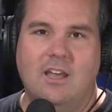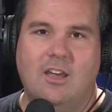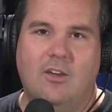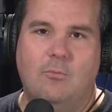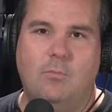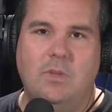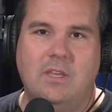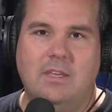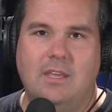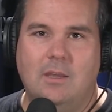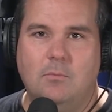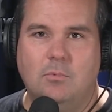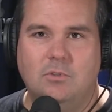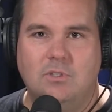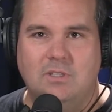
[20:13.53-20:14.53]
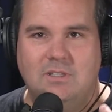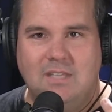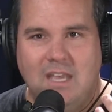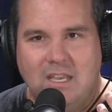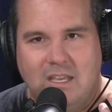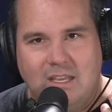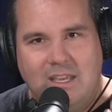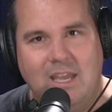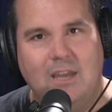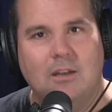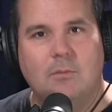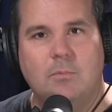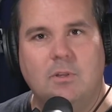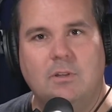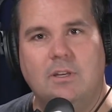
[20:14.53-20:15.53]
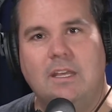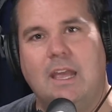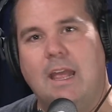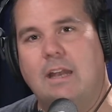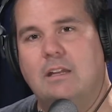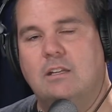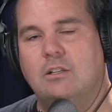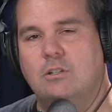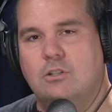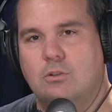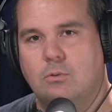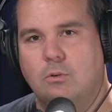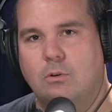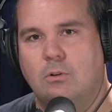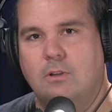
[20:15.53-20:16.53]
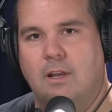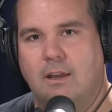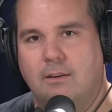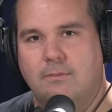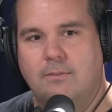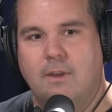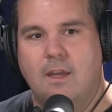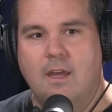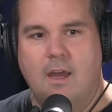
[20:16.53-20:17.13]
of being able to take accountability and control of